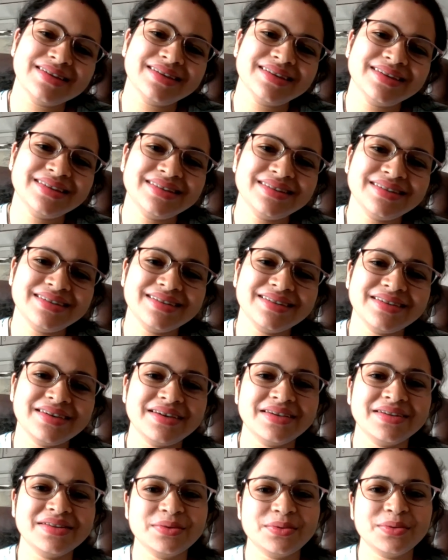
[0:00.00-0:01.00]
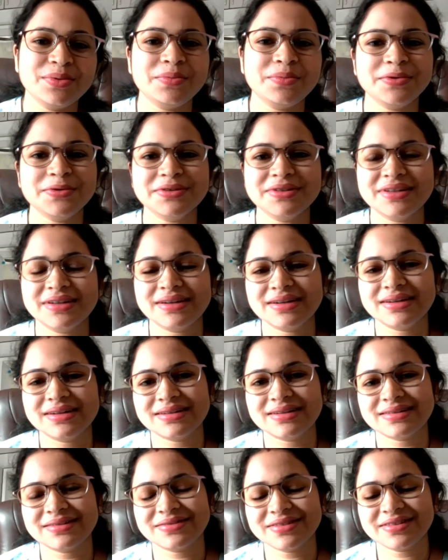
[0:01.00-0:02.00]
yeah, I know about that.
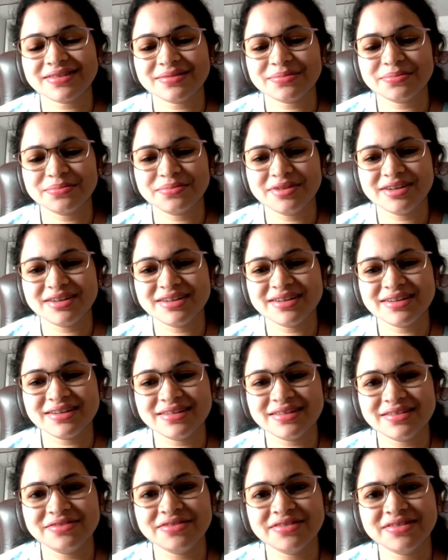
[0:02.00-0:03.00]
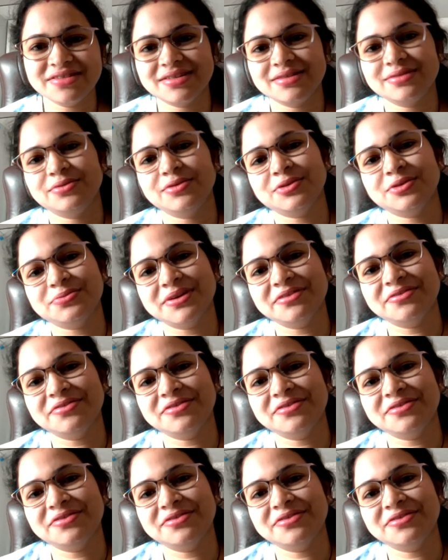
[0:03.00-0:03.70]
I was a little nervous. This was my